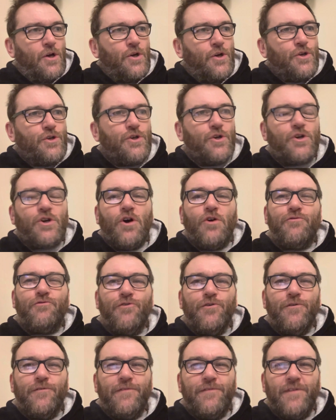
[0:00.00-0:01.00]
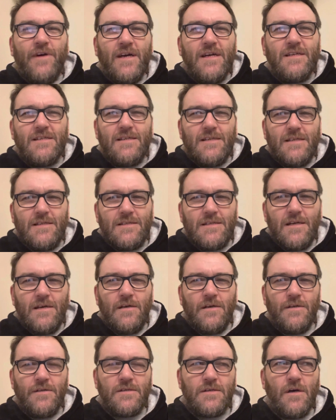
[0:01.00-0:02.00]
You go through phases.
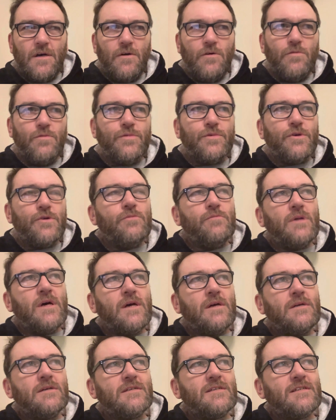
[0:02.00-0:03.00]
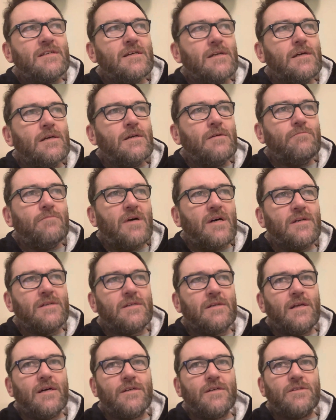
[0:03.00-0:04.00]
So you may see my
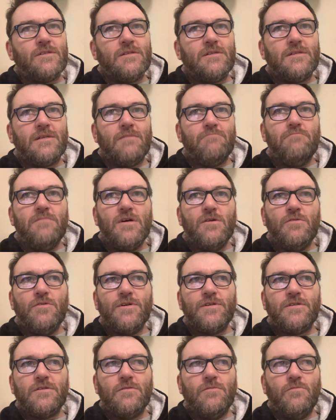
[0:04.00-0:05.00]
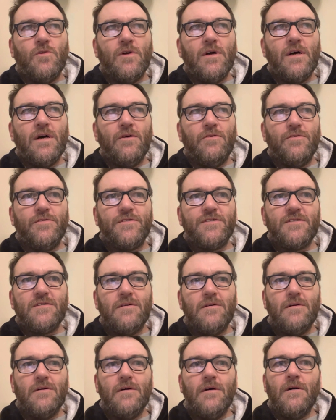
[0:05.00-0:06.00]
selections, they're mirrored somewhere else.
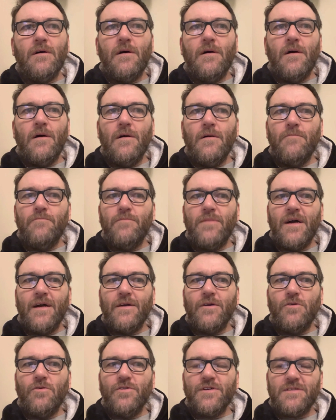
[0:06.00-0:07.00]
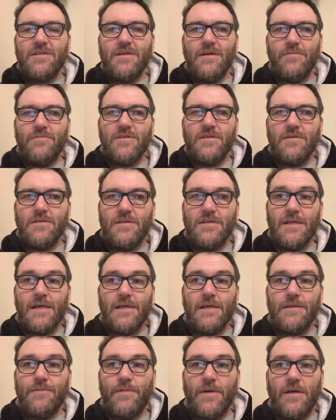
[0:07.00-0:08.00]
By other tipsters, and
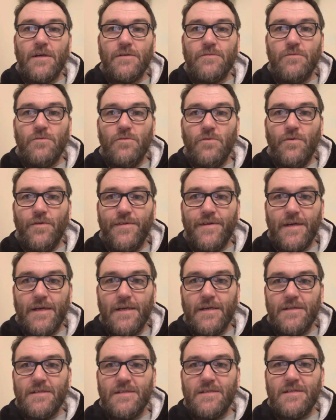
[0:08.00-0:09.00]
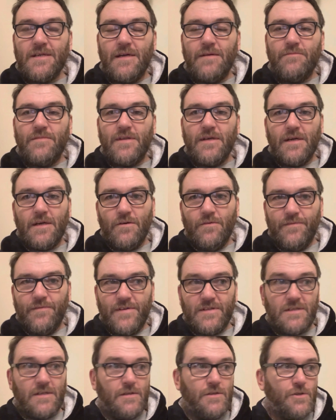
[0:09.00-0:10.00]
that's because we're all thinking the same thing,
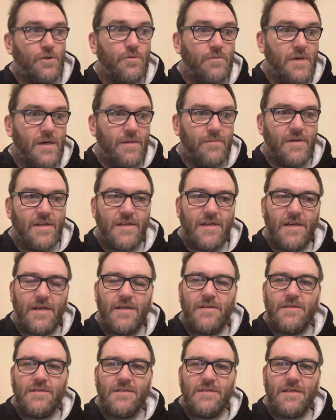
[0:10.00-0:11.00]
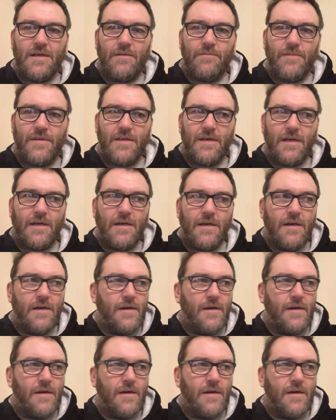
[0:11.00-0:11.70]
obviously, and you may be thinking the same thing.